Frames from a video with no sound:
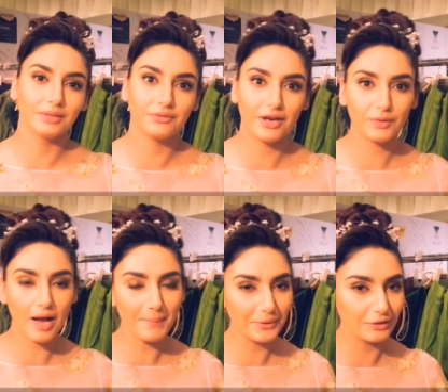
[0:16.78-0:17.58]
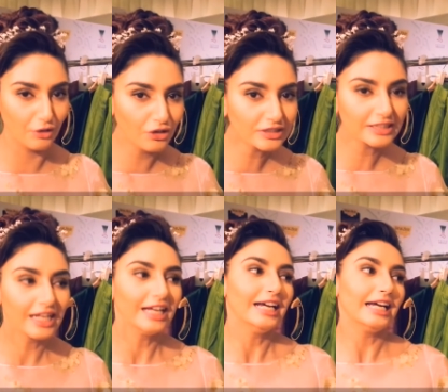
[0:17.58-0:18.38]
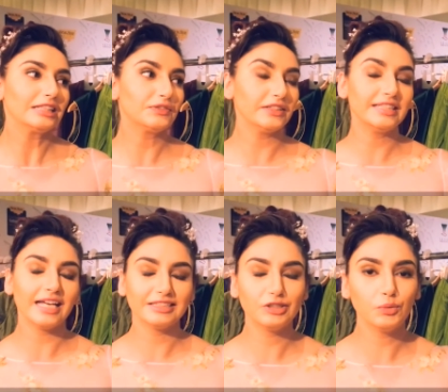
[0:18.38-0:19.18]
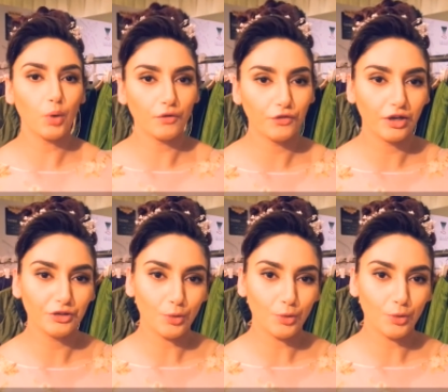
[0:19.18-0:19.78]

the red carpet looks. It's fantastic to walk for her.